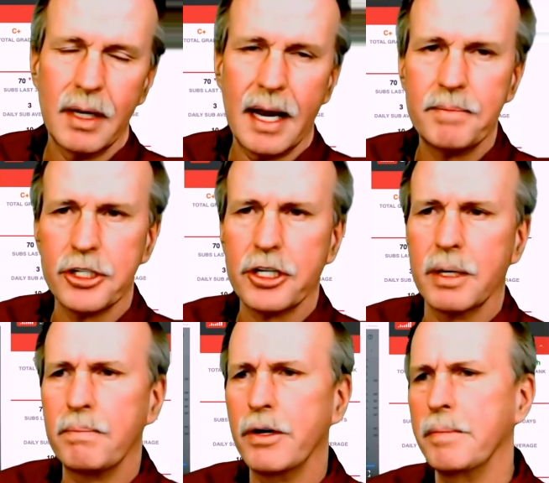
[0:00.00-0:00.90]
I'm just
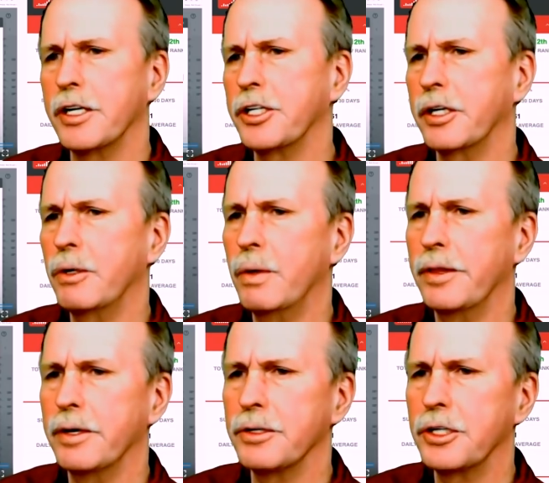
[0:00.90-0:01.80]
going to pretty much ignore
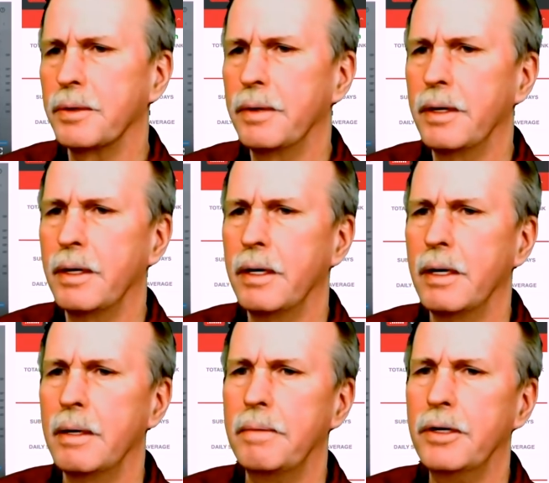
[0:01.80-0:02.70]
those.
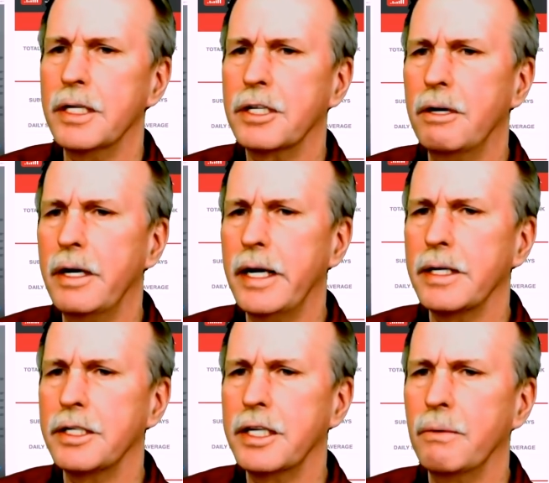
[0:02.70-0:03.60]
But let's go ahead
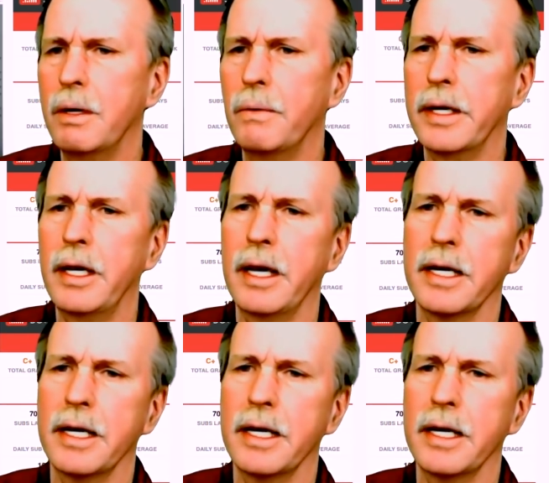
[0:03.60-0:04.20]
and see what Wiki